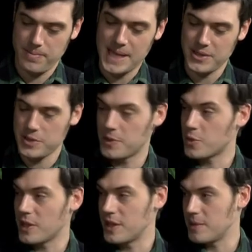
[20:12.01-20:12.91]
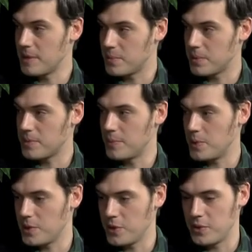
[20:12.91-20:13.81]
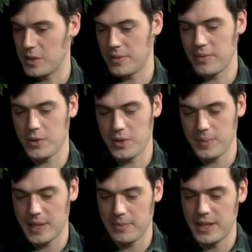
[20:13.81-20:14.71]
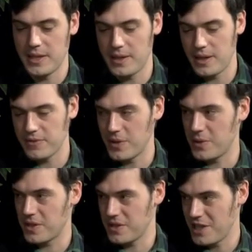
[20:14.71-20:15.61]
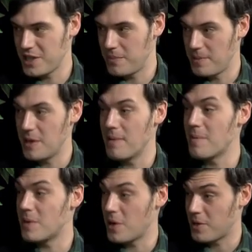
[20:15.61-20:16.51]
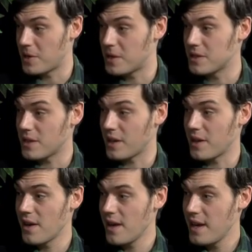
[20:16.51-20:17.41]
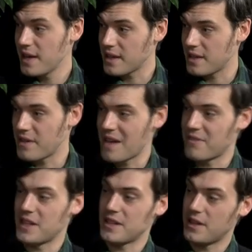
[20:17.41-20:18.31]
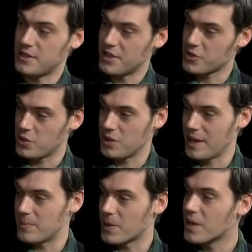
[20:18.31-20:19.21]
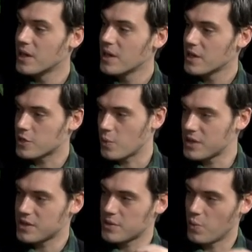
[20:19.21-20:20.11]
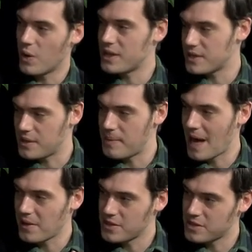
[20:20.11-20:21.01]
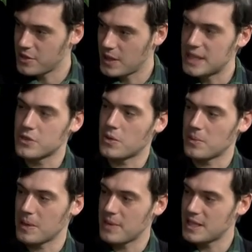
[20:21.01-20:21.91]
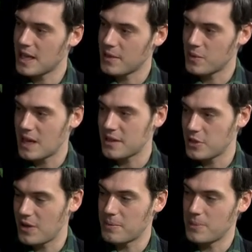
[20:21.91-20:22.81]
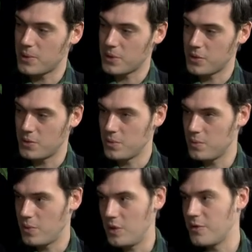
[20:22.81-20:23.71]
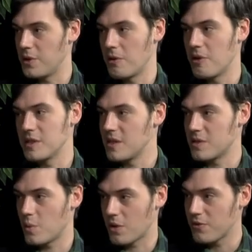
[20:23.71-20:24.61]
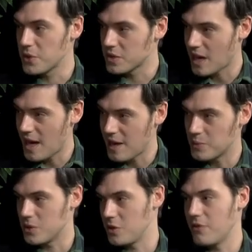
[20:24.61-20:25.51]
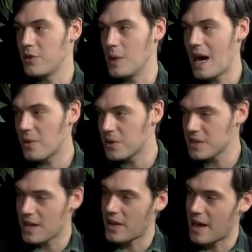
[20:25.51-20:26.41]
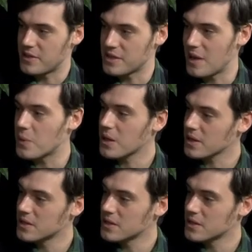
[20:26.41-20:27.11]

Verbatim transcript: of balance between the people people who can who can be committed enough to the organization to be a member owner, and then kind of having additional labor. So what's what is the balance that you guys normally maintain with that? Do you have people who, well, for the growing season work full time, will do a few hours? How how does that work?